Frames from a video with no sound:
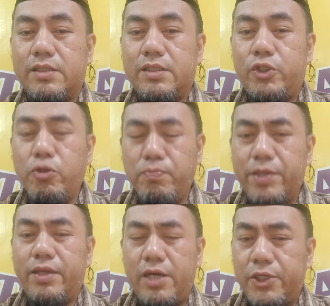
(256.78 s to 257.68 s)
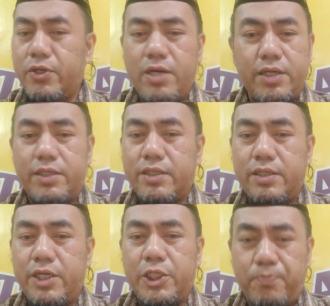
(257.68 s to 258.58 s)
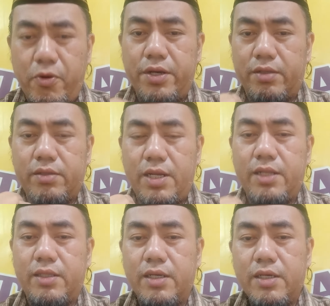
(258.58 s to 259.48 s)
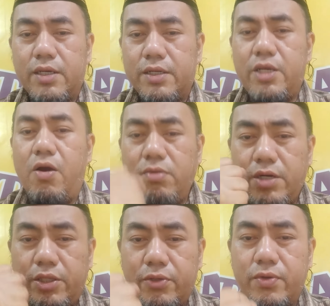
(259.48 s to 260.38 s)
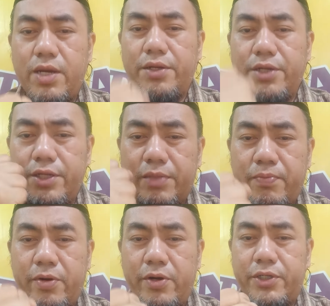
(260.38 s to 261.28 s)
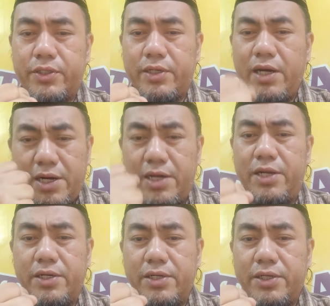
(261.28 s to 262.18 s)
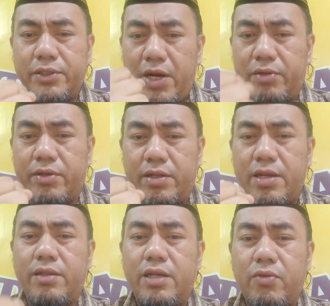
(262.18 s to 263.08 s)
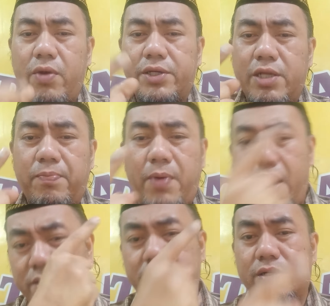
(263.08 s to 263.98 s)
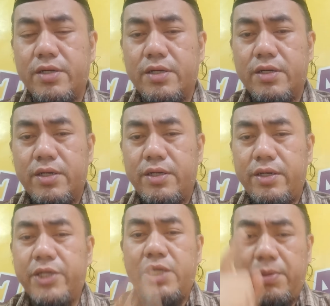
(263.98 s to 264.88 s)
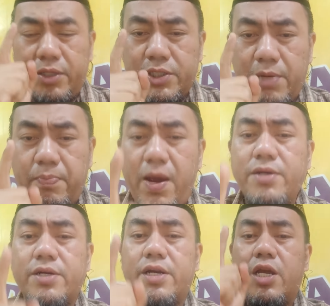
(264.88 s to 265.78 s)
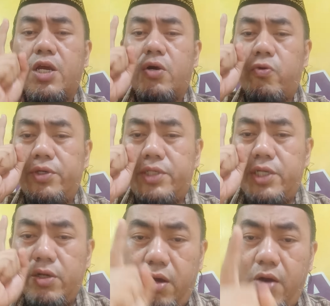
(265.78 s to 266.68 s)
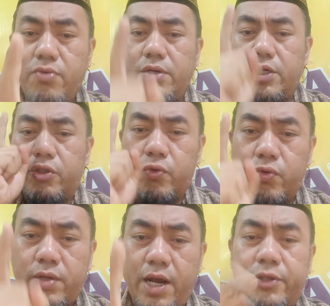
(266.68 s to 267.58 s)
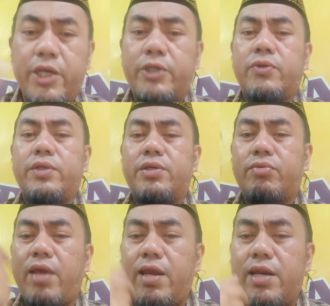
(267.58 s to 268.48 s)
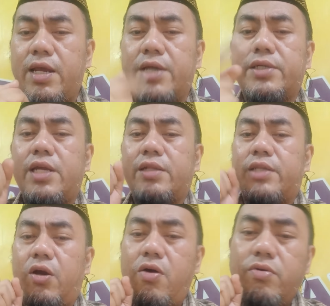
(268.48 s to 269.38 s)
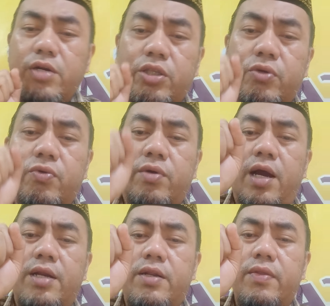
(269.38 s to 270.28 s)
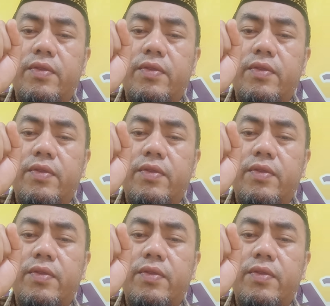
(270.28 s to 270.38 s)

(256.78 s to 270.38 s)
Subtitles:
June Bintilacion has his point that the only true God in that verse clearly stated that it was the Father. It is the Father who is the only true God. Jesus is telling us that the only true God